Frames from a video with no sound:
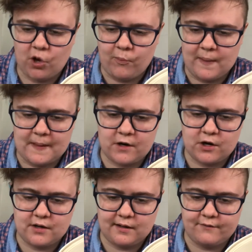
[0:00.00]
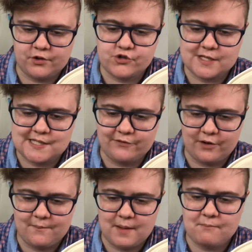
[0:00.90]
open the curtain of your dressing
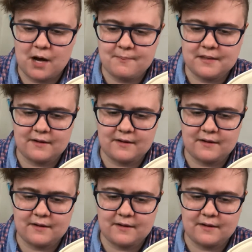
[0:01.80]
room and popping